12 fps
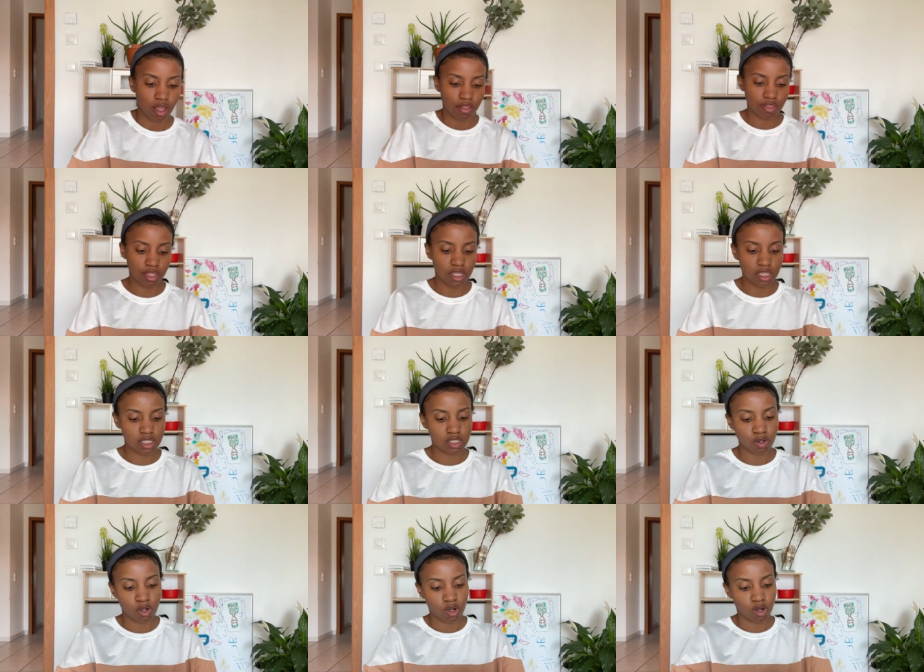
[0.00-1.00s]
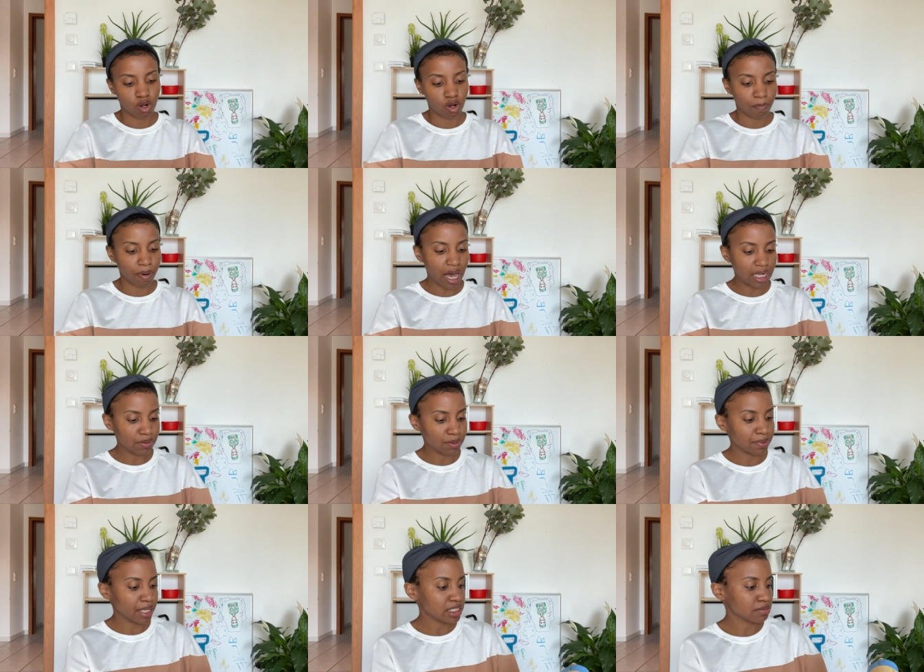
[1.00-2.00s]
these potty
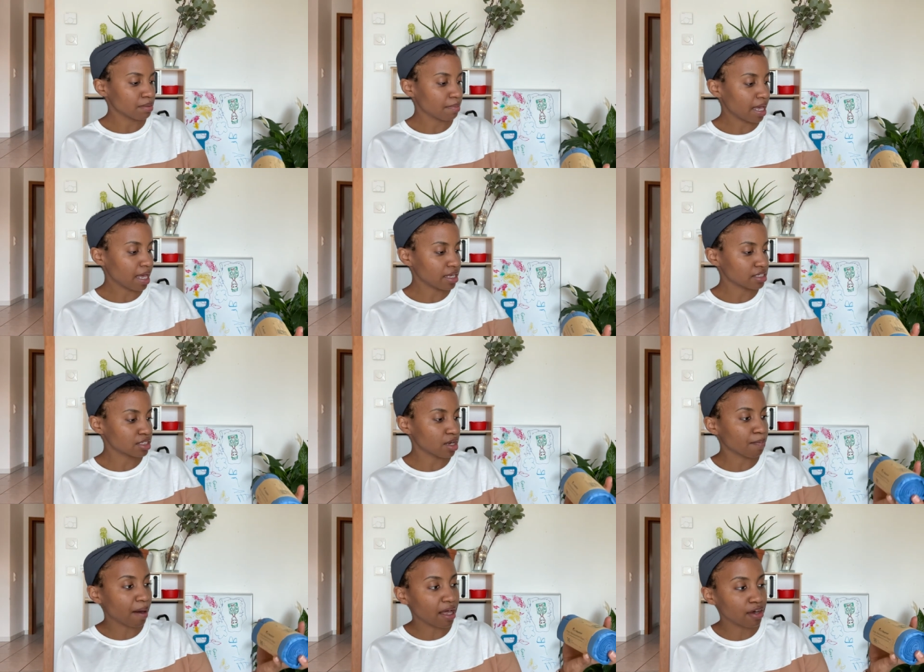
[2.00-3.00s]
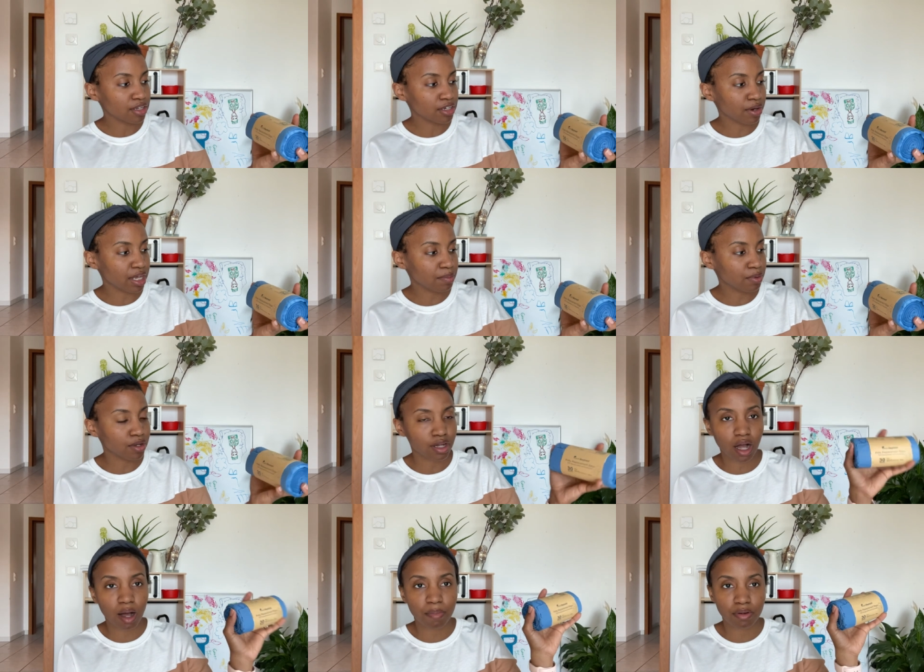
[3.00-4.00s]
replacement bags. They're biodegradable and
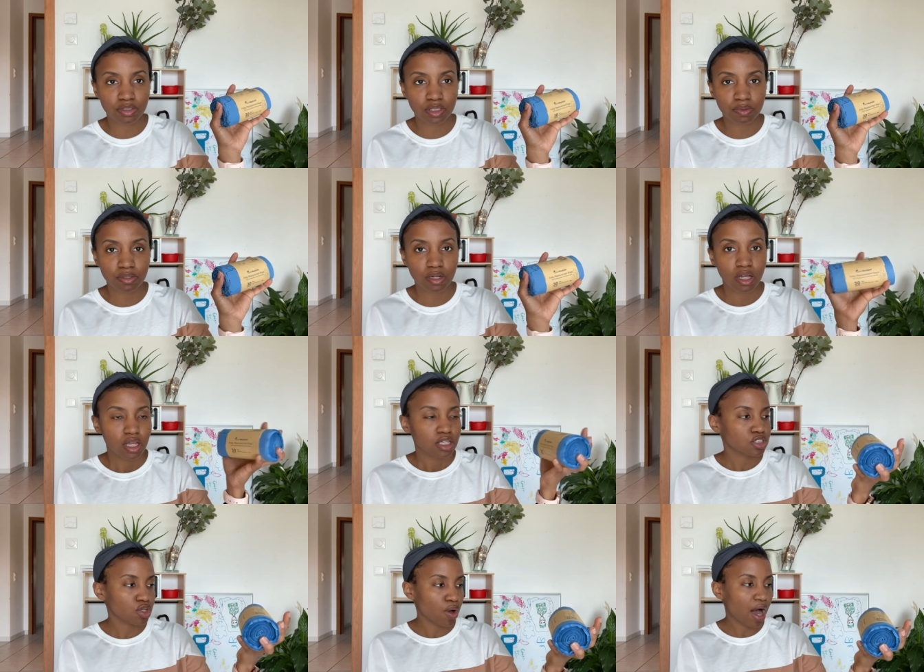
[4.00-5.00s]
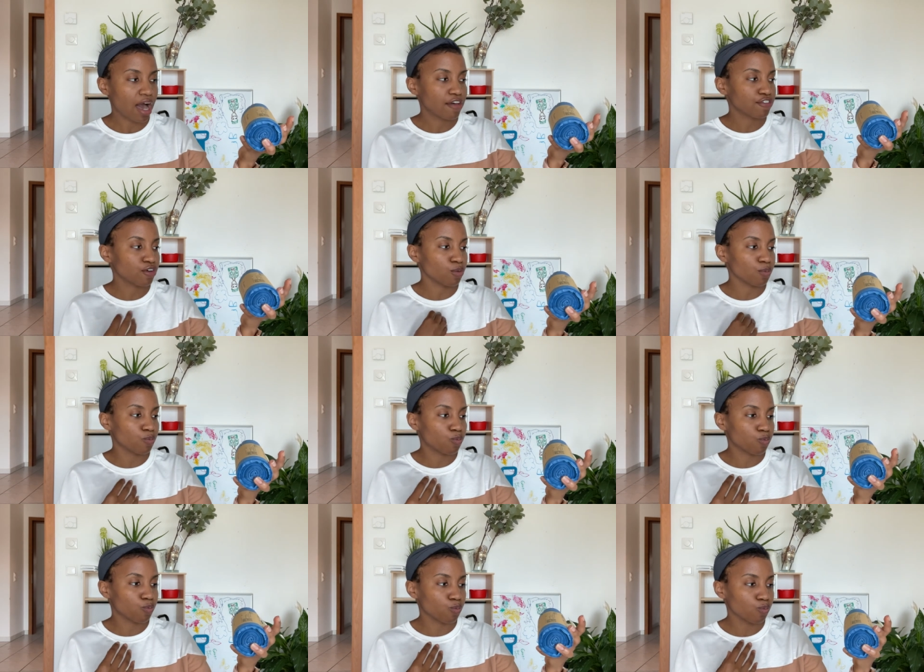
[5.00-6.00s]
compostable. So I feel,
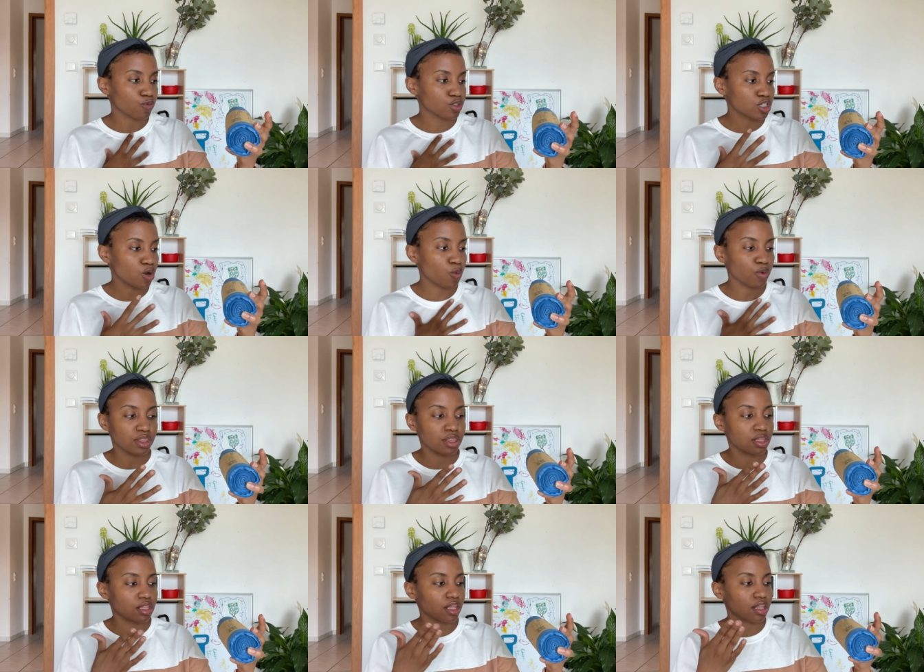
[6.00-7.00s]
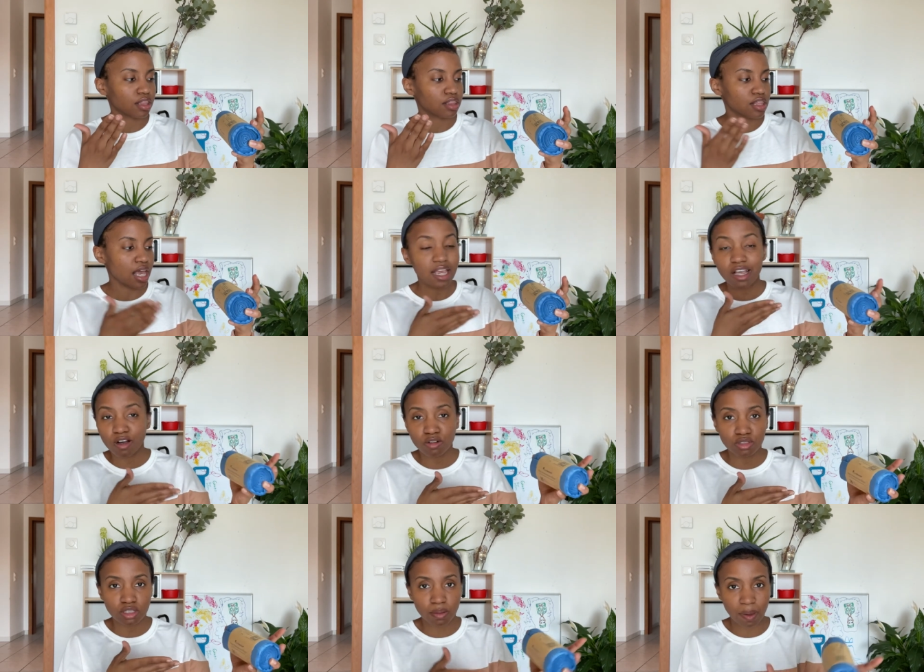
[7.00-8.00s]
so when they
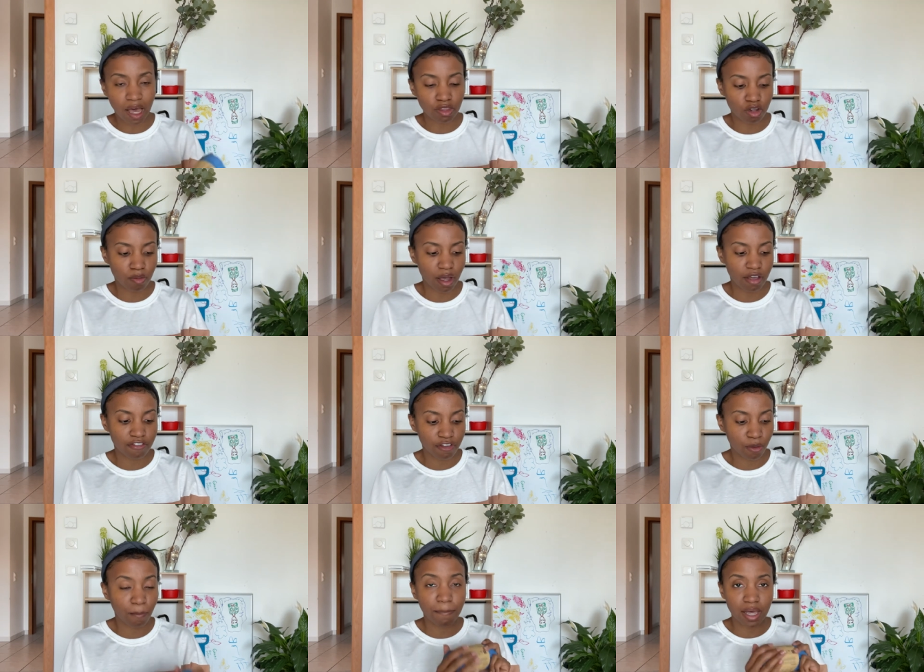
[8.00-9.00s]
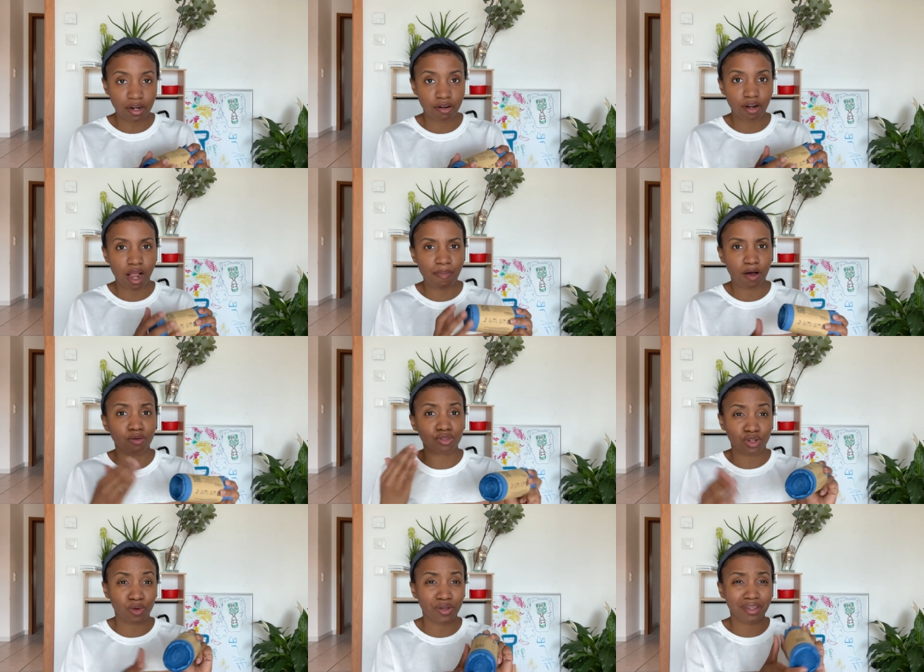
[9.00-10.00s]
go to the bathroom, I feel better about
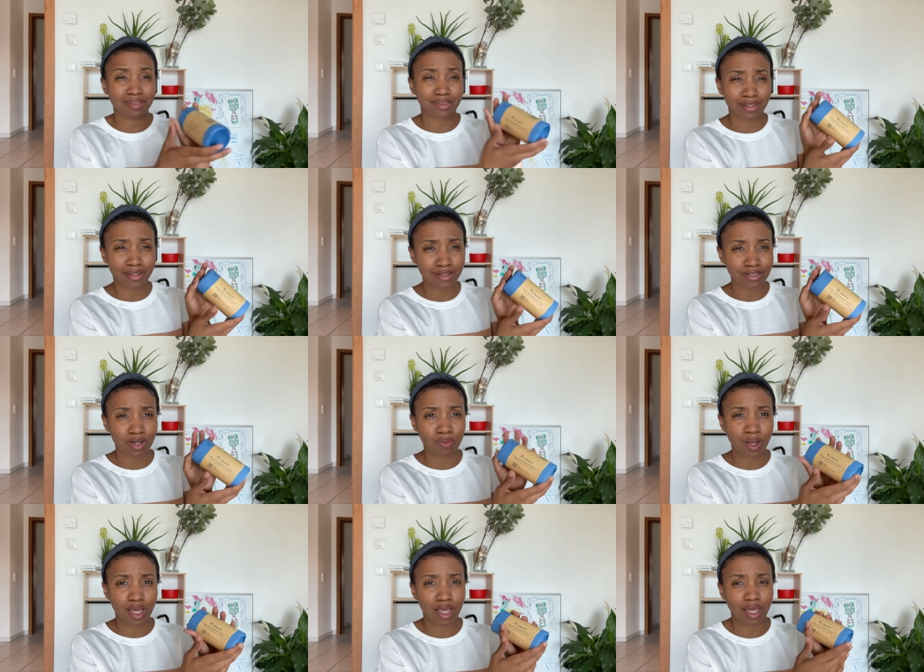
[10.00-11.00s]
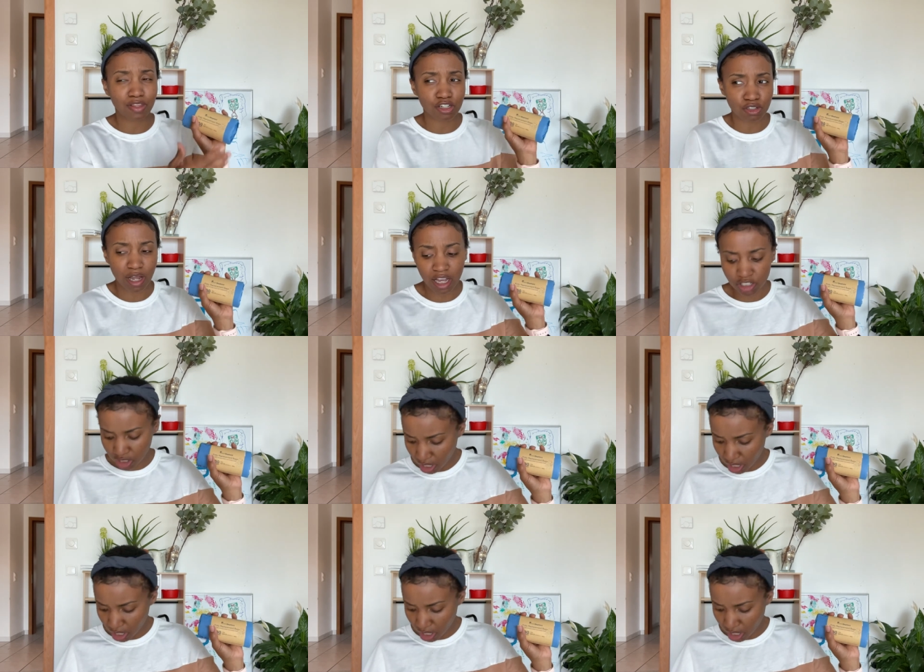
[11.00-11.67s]
throwing these away in the trash